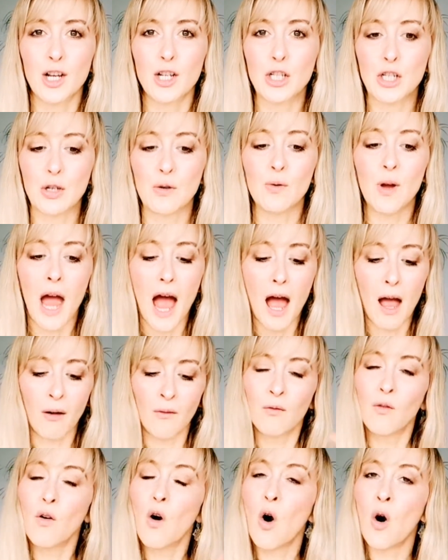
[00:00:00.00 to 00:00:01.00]
to
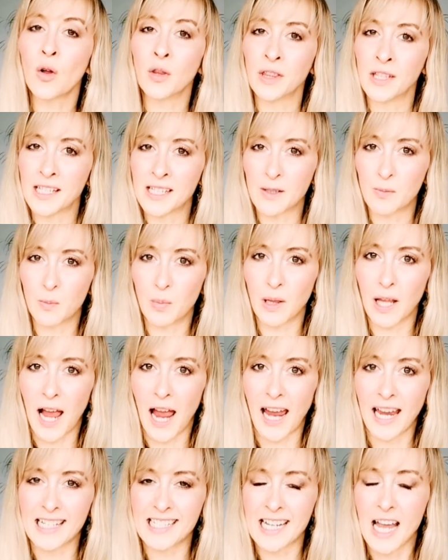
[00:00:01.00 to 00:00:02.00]
have on this
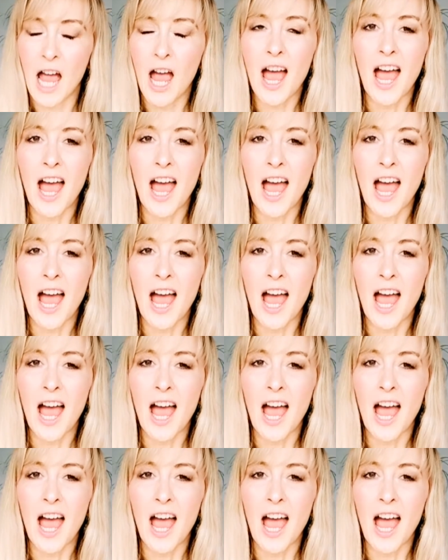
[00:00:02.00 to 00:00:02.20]
plate.